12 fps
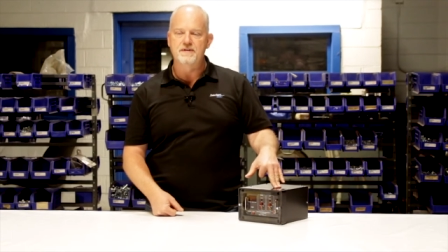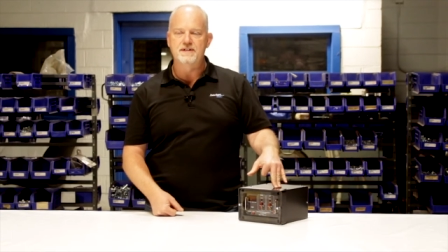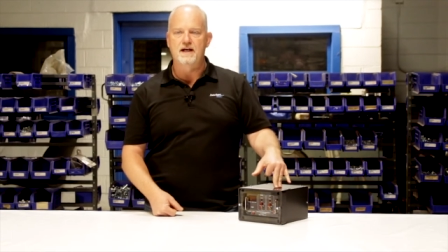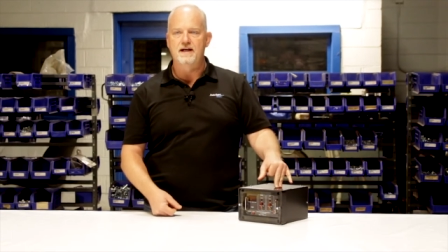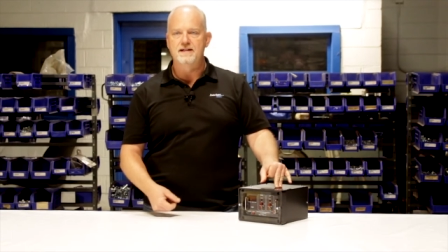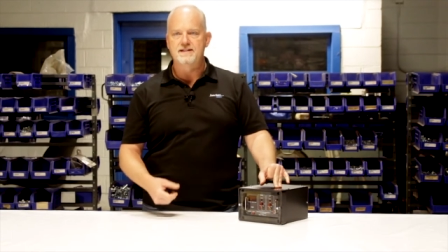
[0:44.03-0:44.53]
It's
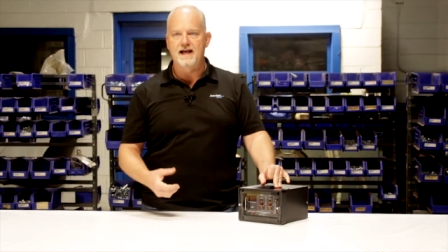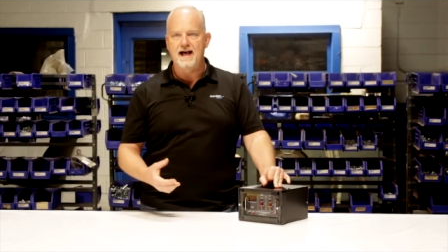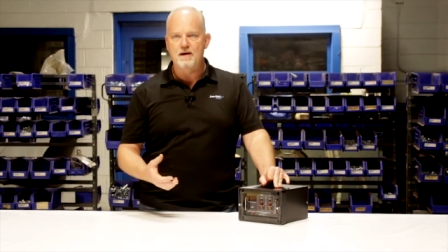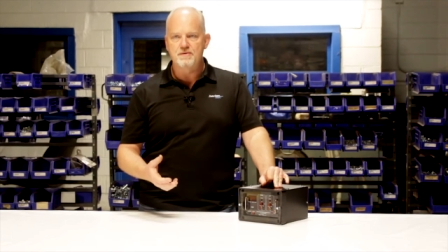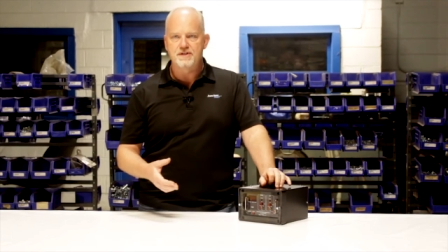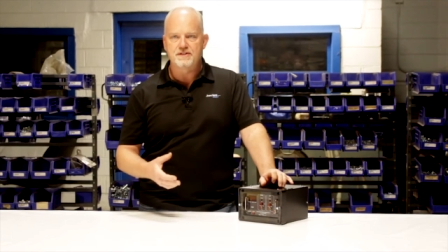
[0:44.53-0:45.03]
a, it's a
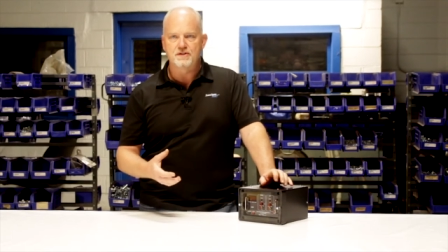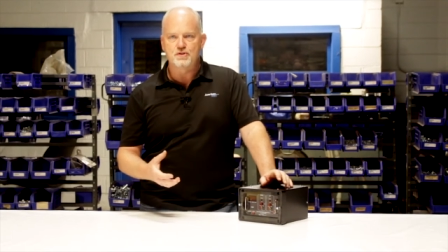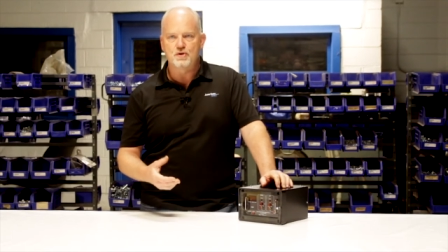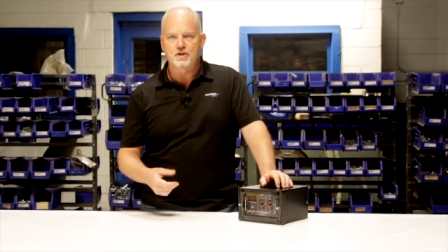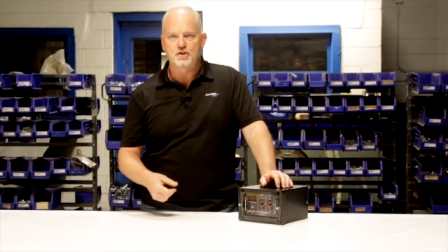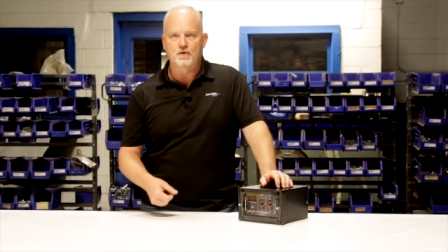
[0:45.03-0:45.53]
high resistance
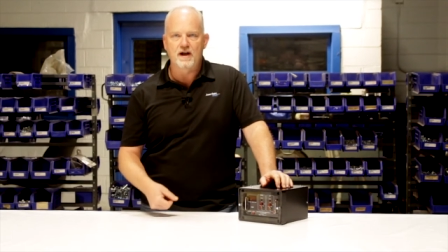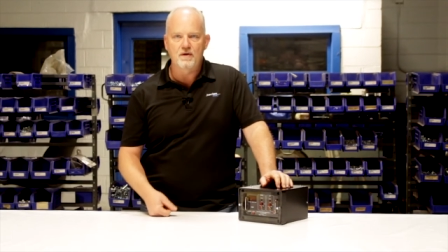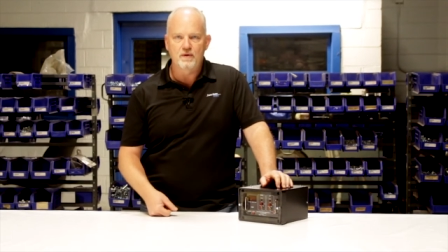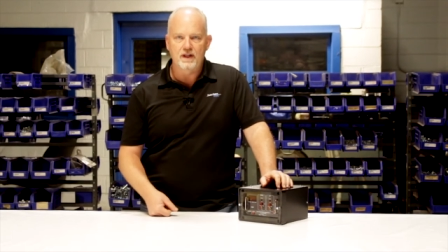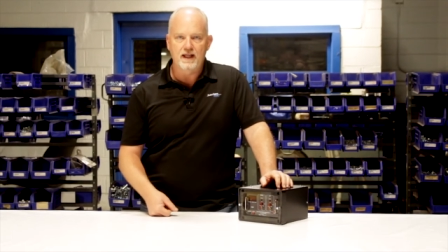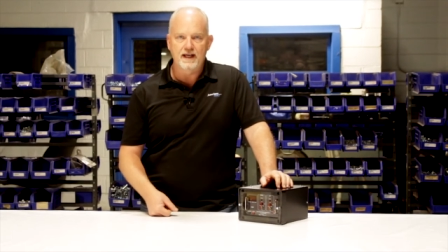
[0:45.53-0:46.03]
structure ground
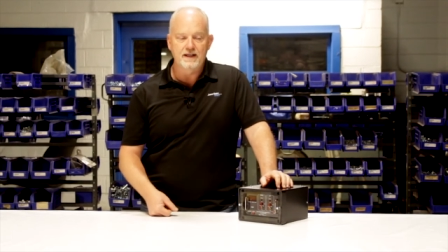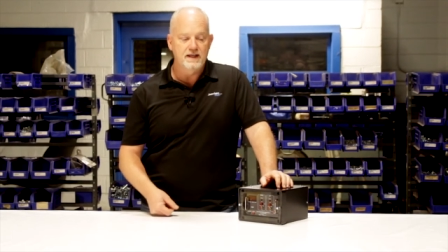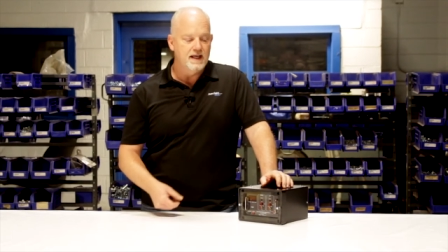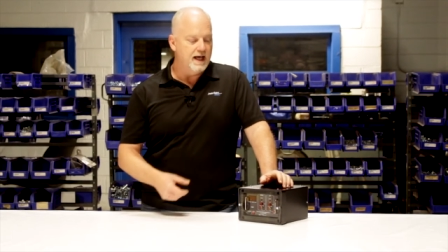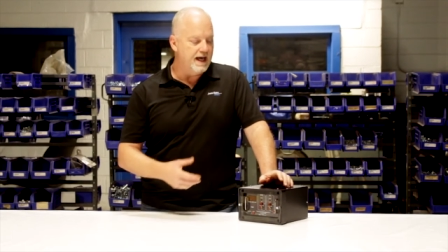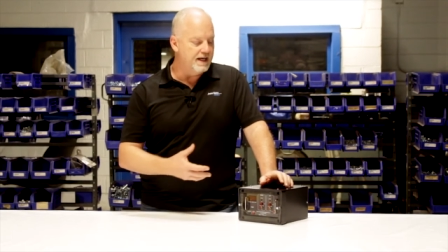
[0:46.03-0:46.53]
relay
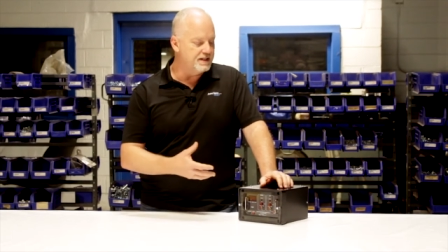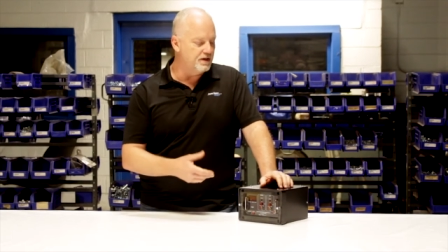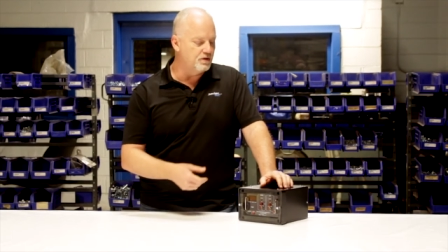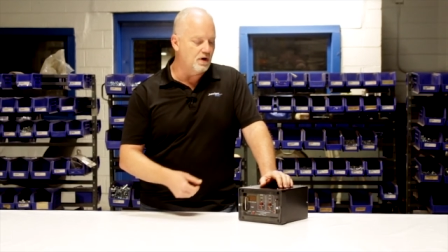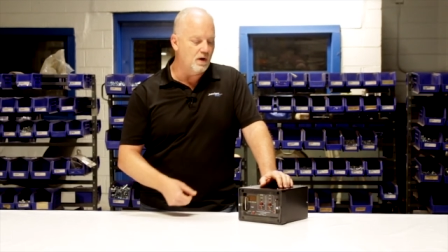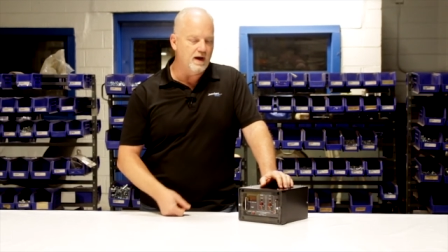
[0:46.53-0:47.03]
and it's in a
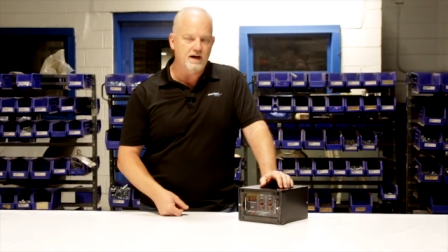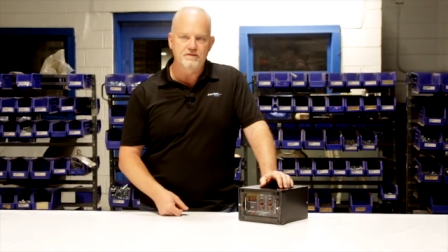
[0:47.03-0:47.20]
drawout